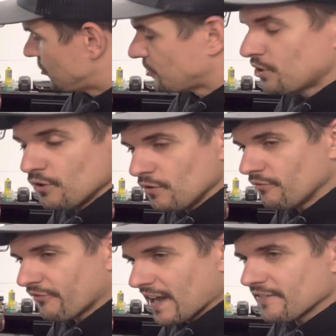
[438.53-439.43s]
2
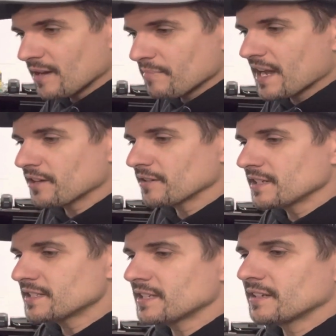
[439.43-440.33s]
5-amp
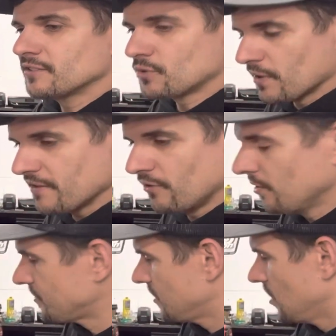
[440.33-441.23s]
batteries, 20
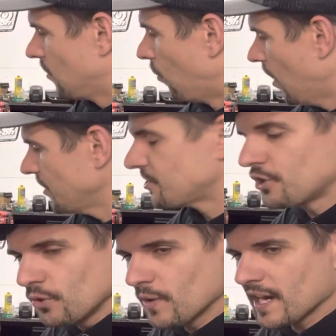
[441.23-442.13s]
volts, one
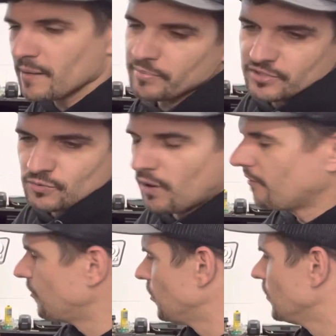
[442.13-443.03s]
2-amp,
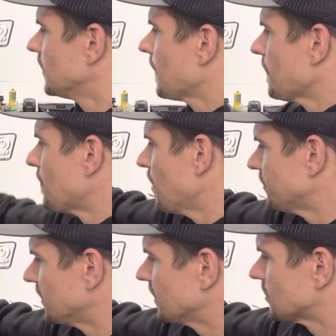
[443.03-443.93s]
12 volt. I
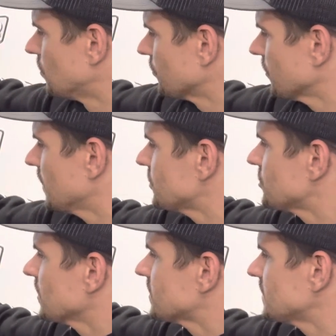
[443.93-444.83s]
bought the 1/4 inch
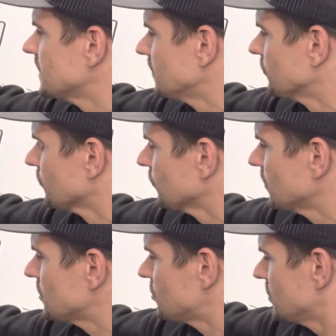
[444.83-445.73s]
extended
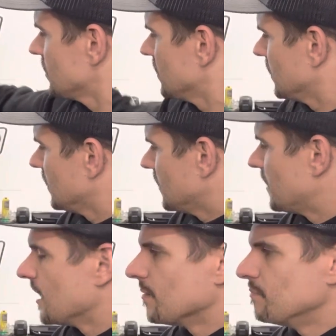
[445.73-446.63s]
reach,
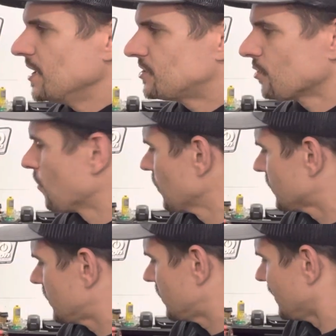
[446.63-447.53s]
the mid
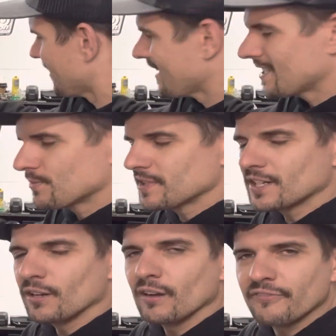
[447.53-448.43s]
torque, I think is what they
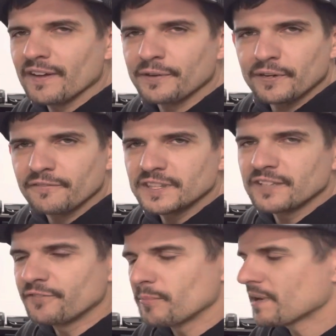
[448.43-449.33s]
call it,
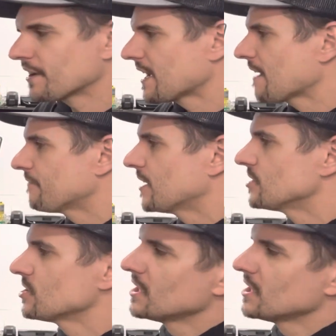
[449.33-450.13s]
550 foot-pound 1/2 inch.